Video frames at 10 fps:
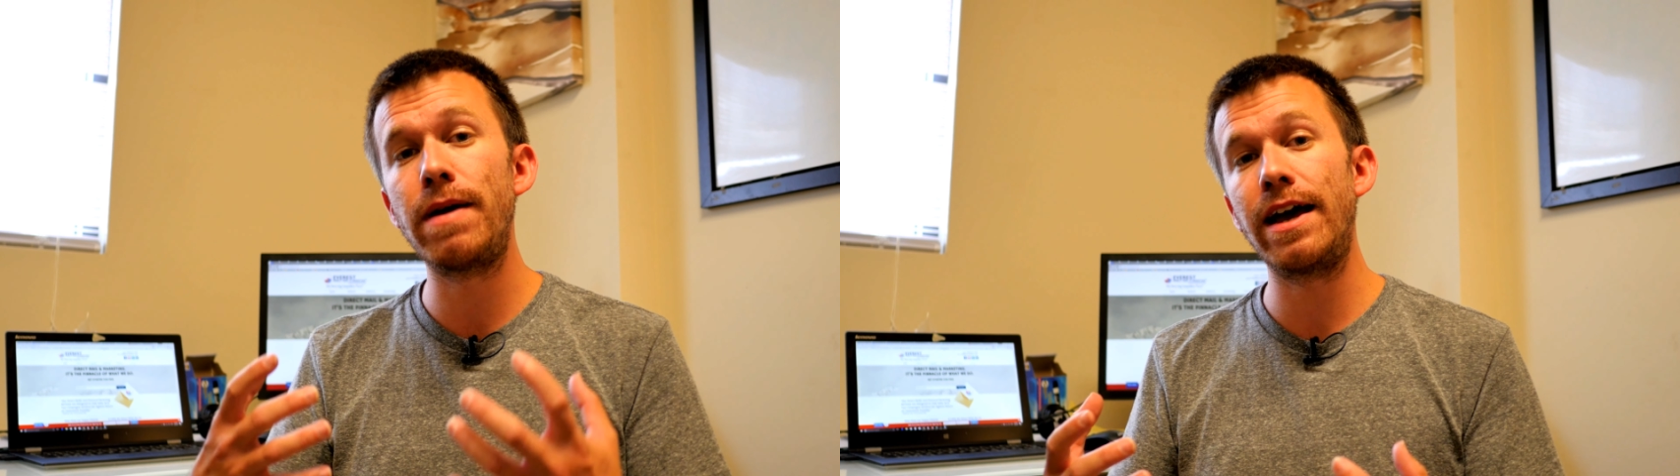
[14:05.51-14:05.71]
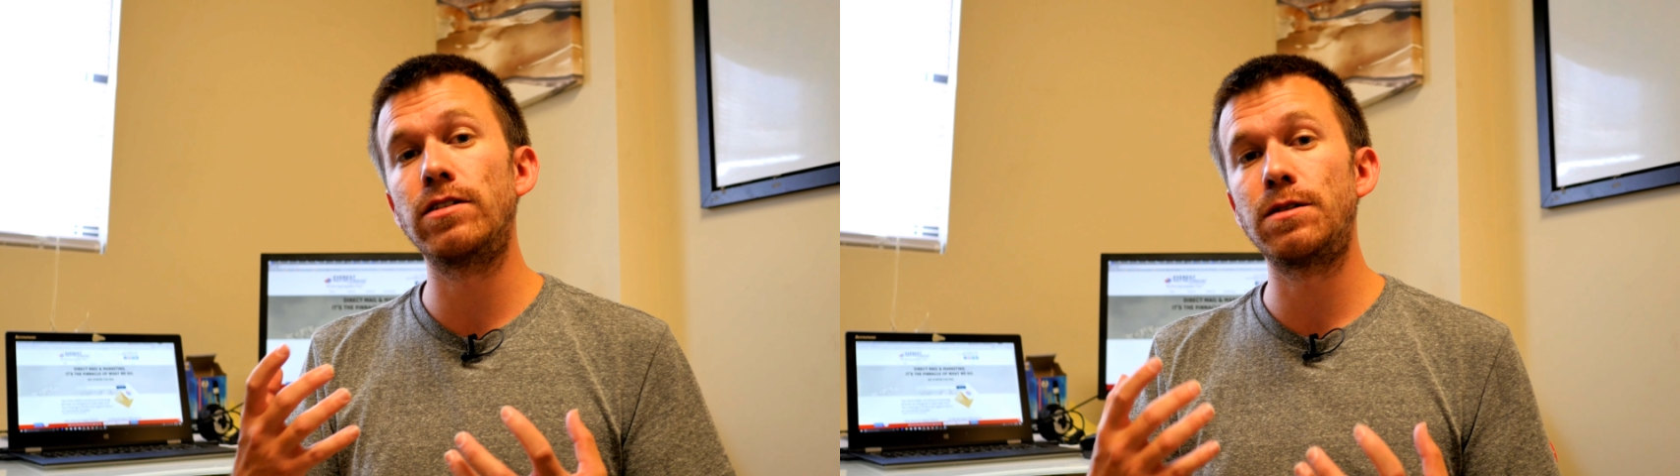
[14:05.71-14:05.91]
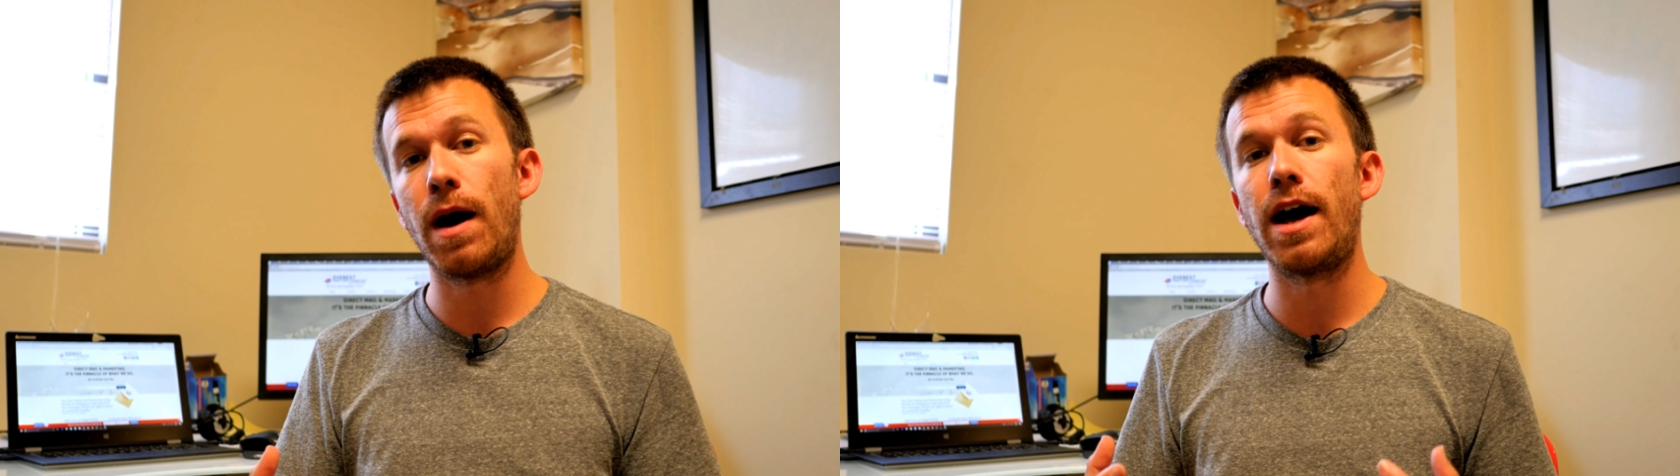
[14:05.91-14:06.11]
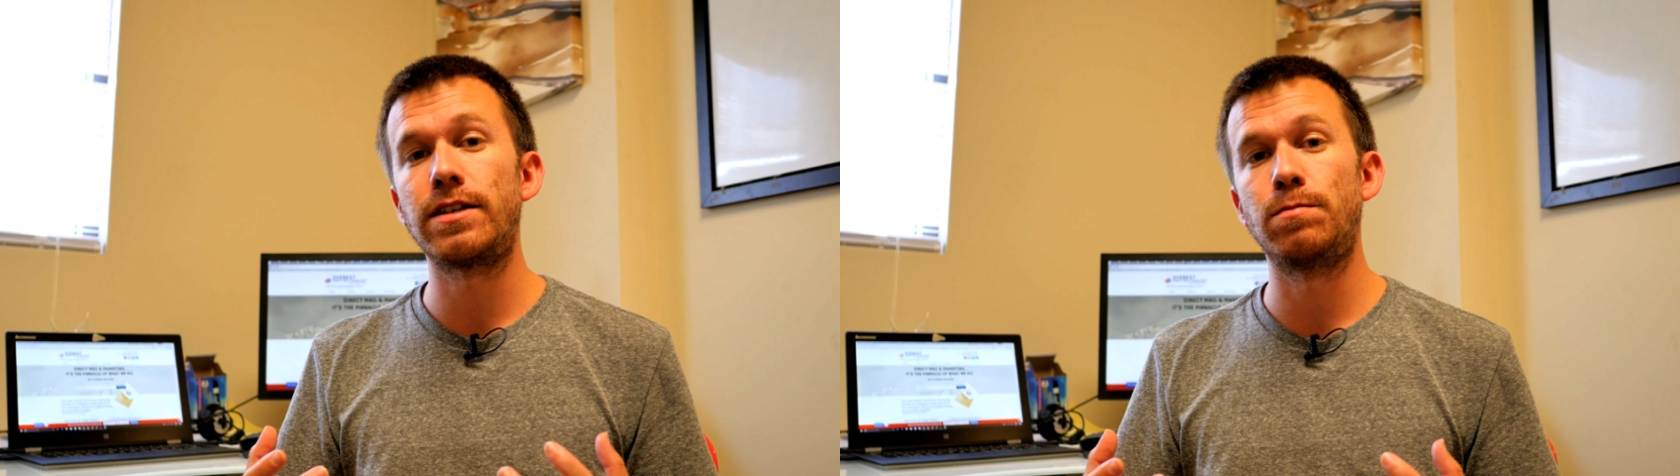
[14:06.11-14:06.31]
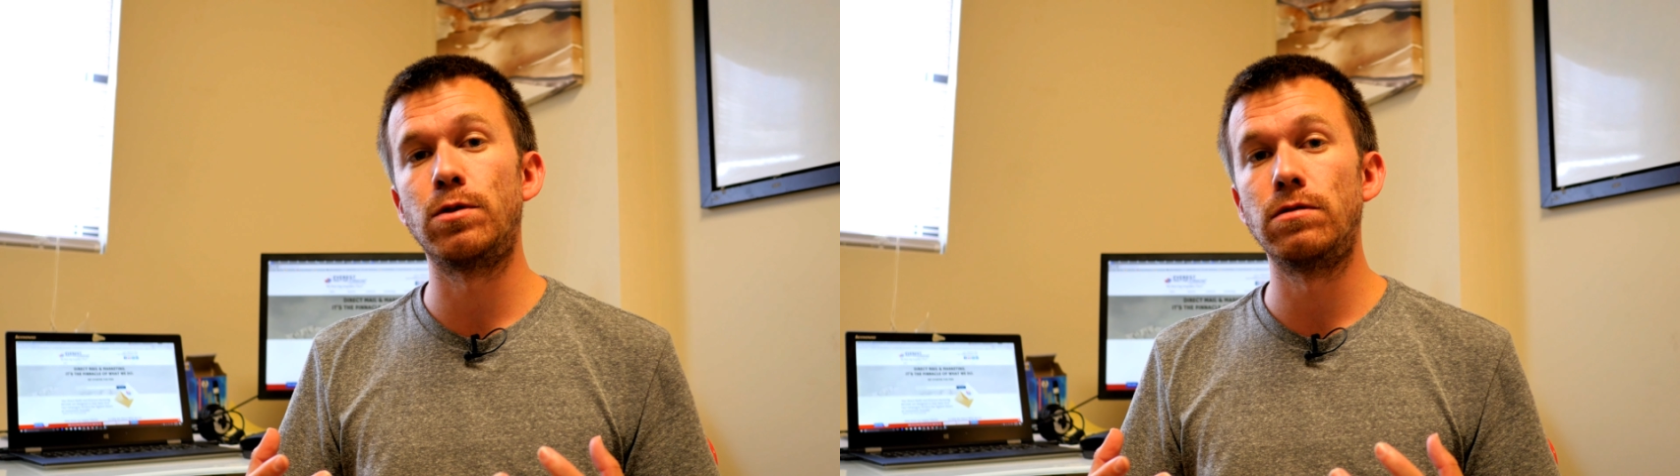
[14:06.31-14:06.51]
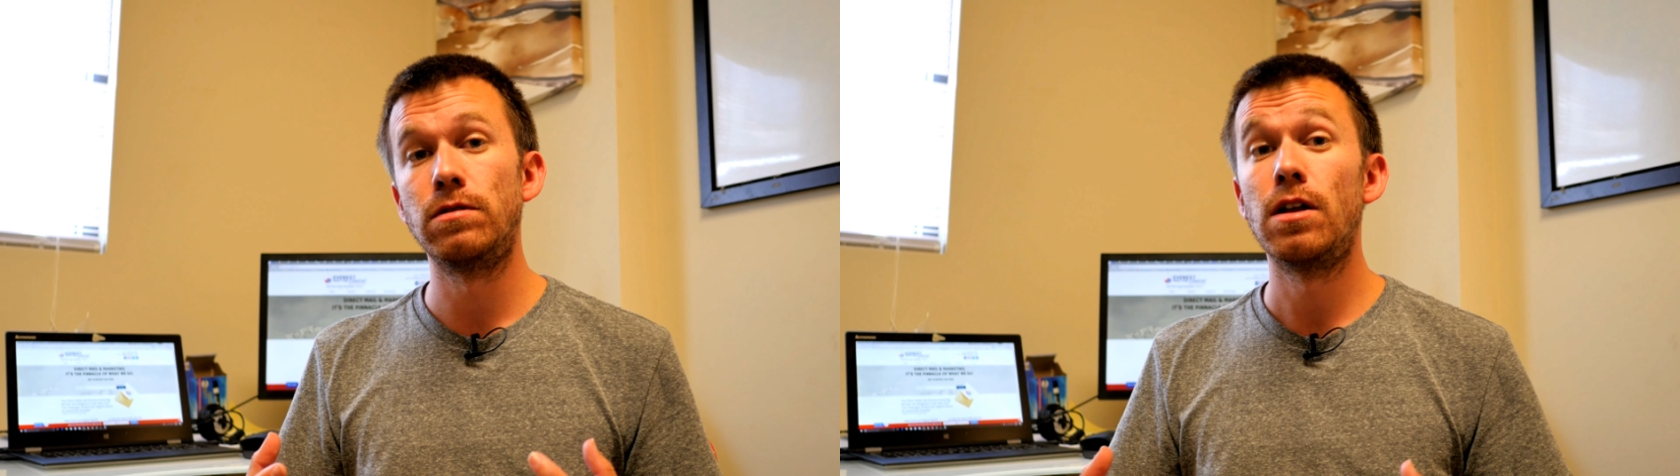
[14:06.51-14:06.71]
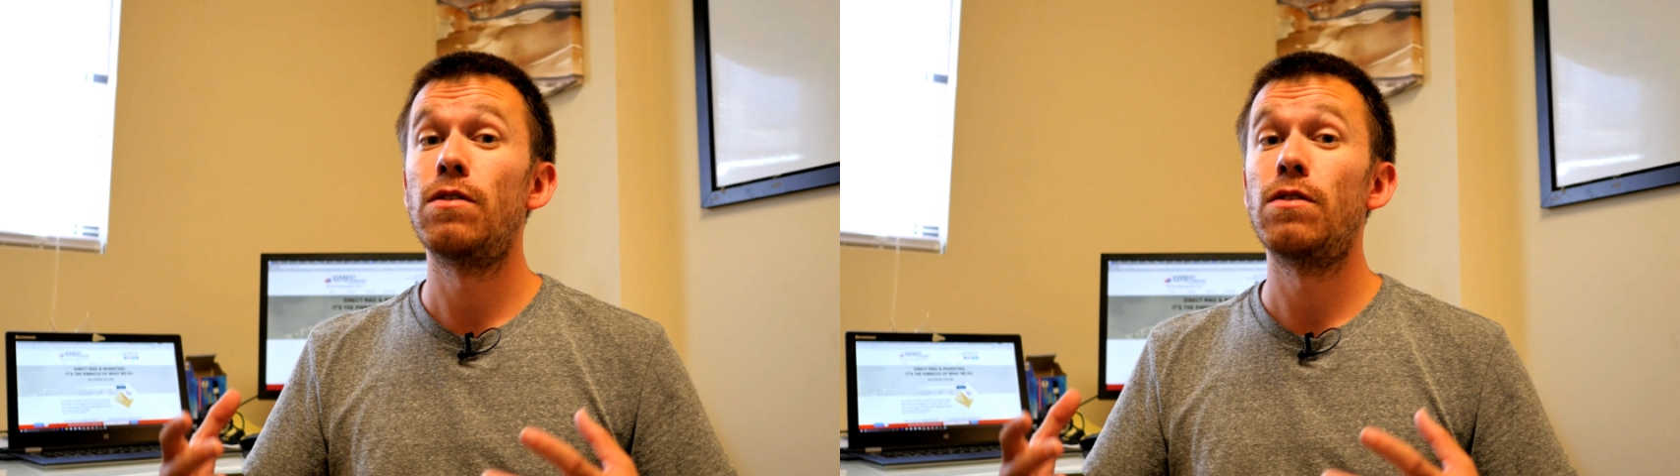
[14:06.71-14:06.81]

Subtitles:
mail as possible,